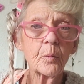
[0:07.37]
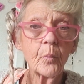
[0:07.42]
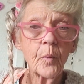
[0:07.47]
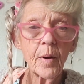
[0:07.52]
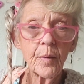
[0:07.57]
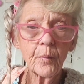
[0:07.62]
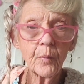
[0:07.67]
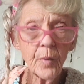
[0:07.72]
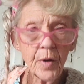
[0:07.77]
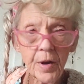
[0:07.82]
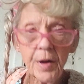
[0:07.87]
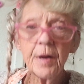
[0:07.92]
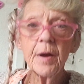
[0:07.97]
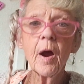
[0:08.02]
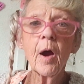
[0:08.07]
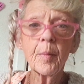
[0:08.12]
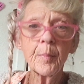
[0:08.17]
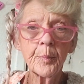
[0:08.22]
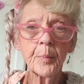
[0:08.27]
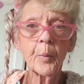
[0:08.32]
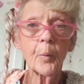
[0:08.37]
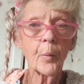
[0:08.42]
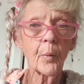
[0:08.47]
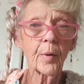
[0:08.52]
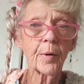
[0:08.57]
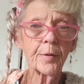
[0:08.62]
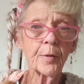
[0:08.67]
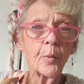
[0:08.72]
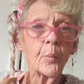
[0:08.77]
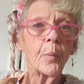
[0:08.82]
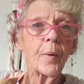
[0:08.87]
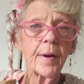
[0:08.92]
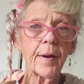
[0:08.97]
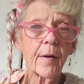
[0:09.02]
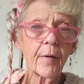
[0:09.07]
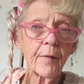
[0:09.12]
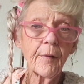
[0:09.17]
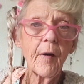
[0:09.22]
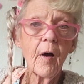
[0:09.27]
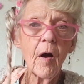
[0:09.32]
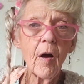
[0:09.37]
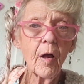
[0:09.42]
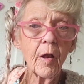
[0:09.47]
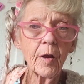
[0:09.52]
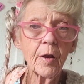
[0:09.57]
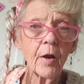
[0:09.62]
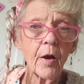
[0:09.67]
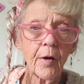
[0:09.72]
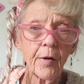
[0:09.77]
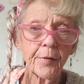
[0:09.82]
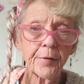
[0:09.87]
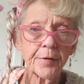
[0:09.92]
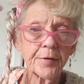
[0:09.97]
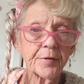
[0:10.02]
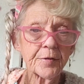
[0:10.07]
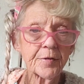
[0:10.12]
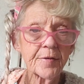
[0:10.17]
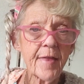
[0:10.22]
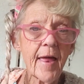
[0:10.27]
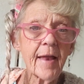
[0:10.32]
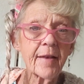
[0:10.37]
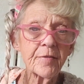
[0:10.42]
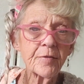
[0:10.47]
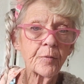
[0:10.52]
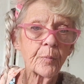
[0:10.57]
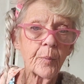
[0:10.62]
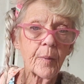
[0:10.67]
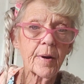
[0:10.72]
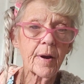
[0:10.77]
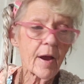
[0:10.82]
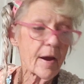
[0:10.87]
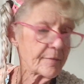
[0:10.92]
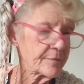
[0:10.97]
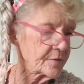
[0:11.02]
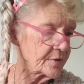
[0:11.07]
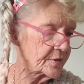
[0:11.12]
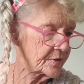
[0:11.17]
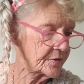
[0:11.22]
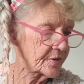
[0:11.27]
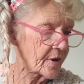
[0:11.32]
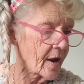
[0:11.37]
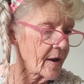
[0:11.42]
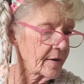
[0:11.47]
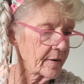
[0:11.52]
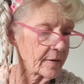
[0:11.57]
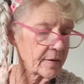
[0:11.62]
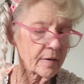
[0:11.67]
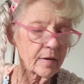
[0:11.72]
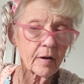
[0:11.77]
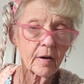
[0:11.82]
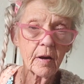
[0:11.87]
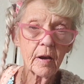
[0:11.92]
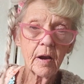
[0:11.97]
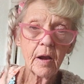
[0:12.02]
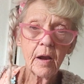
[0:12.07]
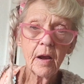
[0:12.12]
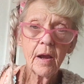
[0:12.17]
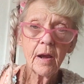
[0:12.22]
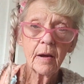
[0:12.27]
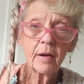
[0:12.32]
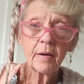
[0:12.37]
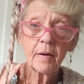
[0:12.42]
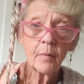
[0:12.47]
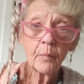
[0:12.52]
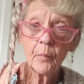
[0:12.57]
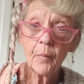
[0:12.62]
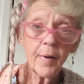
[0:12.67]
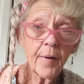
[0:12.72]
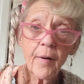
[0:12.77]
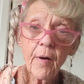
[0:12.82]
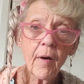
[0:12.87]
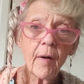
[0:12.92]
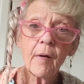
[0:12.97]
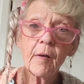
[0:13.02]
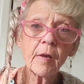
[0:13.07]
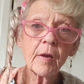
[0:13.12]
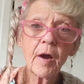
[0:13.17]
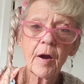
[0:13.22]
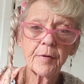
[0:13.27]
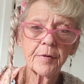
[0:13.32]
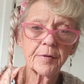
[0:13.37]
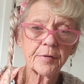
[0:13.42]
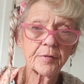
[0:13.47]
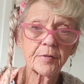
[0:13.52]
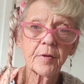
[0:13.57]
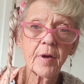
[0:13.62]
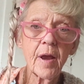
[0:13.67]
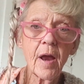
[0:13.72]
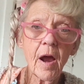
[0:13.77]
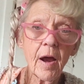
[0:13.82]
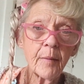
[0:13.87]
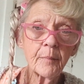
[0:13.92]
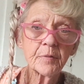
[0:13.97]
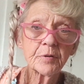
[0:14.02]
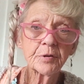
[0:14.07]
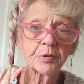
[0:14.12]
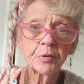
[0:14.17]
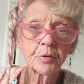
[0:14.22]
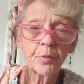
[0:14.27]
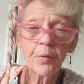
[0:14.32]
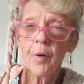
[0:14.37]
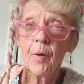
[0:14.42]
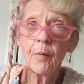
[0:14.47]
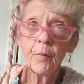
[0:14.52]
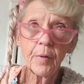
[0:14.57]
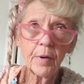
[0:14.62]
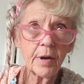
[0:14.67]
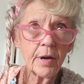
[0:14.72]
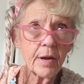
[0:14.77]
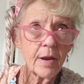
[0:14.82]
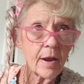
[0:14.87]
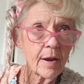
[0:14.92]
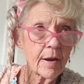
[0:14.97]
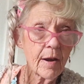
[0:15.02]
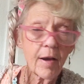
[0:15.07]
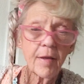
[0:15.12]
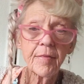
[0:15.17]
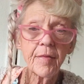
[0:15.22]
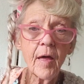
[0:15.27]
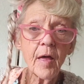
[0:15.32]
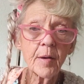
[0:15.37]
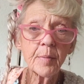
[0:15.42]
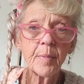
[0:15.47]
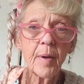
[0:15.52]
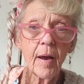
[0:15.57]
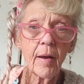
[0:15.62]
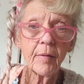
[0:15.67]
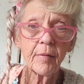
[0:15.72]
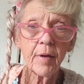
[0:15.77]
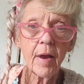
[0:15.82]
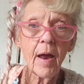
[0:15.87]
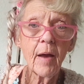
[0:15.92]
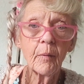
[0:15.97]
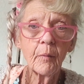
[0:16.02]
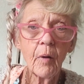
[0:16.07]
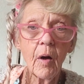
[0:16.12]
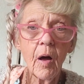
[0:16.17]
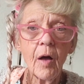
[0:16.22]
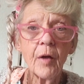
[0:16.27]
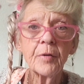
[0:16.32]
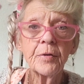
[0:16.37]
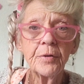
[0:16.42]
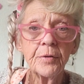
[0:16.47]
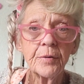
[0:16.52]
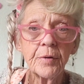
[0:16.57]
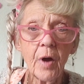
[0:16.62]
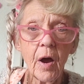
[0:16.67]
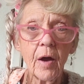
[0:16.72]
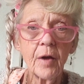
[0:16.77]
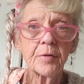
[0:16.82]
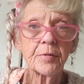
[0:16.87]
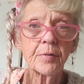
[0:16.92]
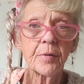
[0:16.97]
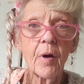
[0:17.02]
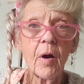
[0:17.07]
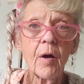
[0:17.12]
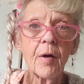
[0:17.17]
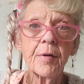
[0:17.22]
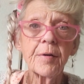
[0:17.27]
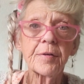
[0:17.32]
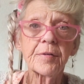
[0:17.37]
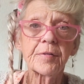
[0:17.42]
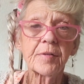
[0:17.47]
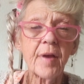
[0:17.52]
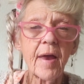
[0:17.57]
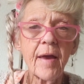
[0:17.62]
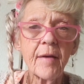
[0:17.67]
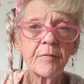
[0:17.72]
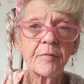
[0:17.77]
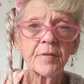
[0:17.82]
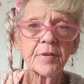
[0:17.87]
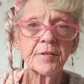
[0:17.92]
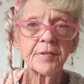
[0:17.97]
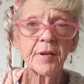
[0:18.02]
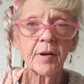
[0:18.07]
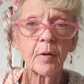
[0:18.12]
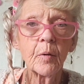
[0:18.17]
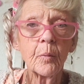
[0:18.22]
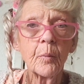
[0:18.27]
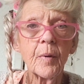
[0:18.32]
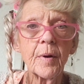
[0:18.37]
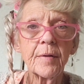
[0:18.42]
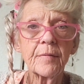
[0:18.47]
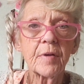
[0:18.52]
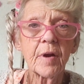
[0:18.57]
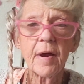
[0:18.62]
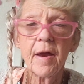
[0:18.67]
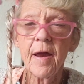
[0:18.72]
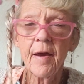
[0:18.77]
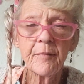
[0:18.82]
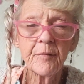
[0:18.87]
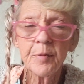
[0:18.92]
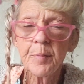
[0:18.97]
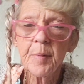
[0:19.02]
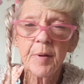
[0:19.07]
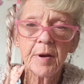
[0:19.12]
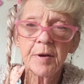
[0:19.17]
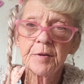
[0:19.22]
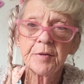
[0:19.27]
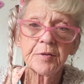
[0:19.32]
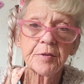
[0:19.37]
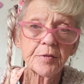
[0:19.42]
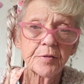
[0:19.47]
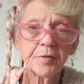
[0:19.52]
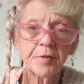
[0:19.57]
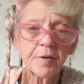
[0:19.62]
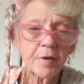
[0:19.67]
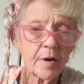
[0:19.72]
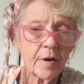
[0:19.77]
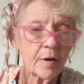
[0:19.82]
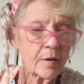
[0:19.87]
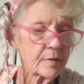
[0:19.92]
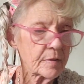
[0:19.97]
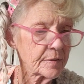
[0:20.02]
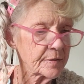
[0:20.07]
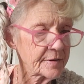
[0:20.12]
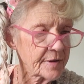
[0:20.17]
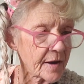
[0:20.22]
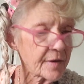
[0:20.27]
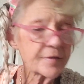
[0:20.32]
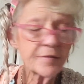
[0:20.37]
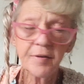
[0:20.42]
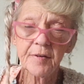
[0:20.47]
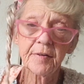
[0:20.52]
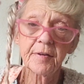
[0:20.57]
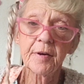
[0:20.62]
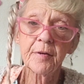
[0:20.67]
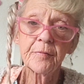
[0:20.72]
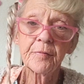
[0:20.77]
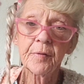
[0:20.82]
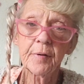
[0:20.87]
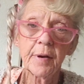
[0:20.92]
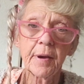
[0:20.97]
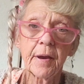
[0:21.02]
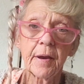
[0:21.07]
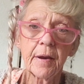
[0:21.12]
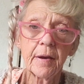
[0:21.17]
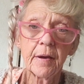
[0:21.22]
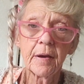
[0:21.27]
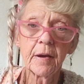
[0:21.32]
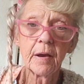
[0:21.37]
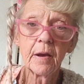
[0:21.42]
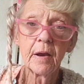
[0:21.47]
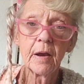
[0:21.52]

When we are born, we are all artists. That's what I've decided. We are all artists. I was scrolling and I thought about how all you guys are artists. Every single one of you. Everybody just does it differently.